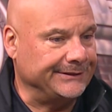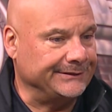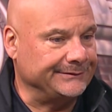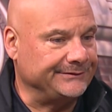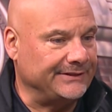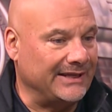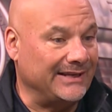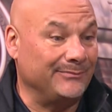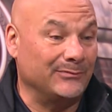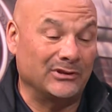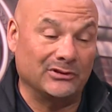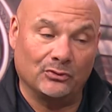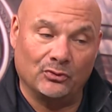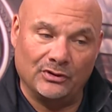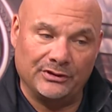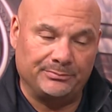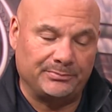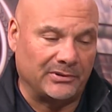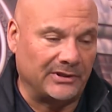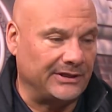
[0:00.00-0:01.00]
Damon
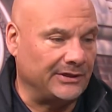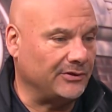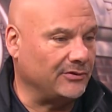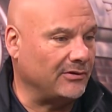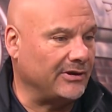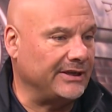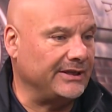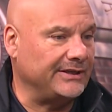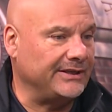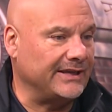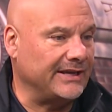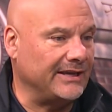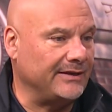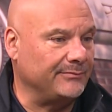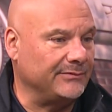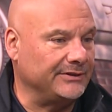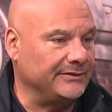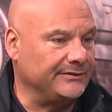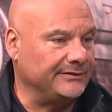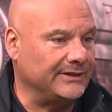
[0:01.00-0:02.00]
Lloyd played a great
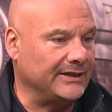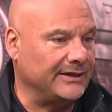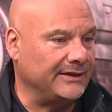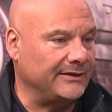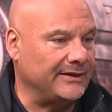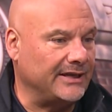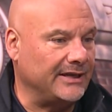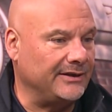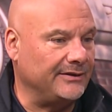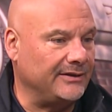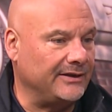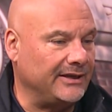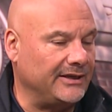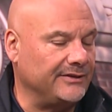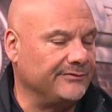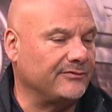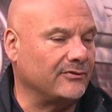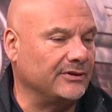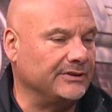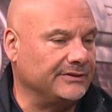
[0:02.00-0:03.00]
game, and
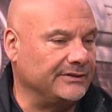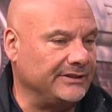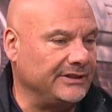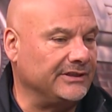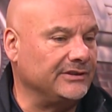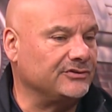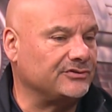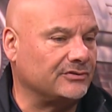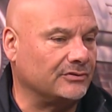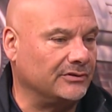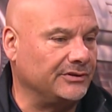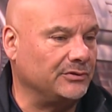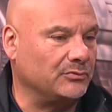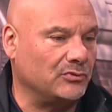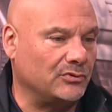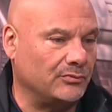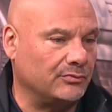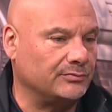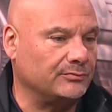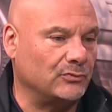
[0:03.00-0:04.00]
Averett and Easterling
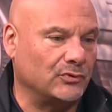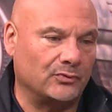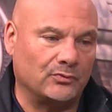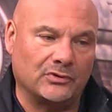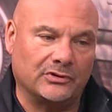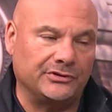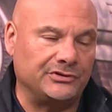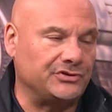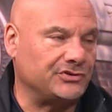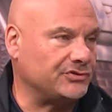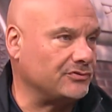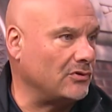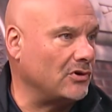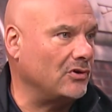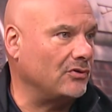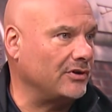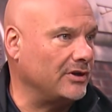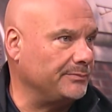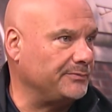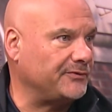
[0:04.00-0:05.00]
were really
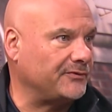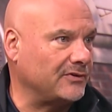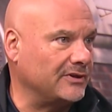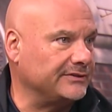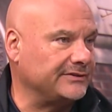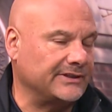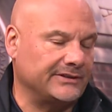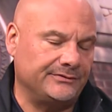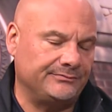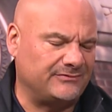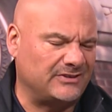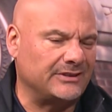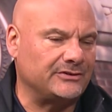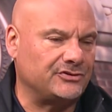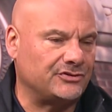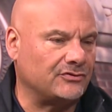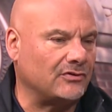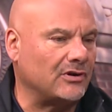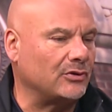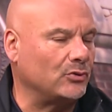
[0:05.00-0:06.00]
strong up front. They
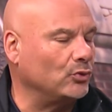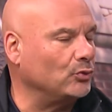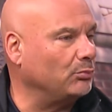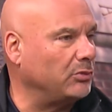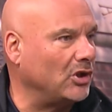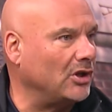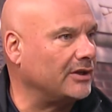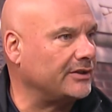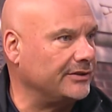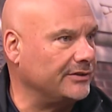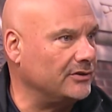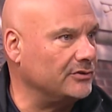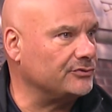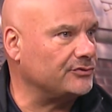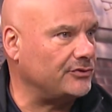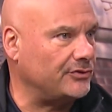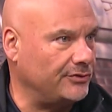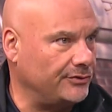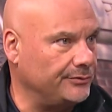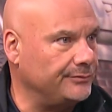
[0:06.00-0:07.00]
struggled blocking those 2.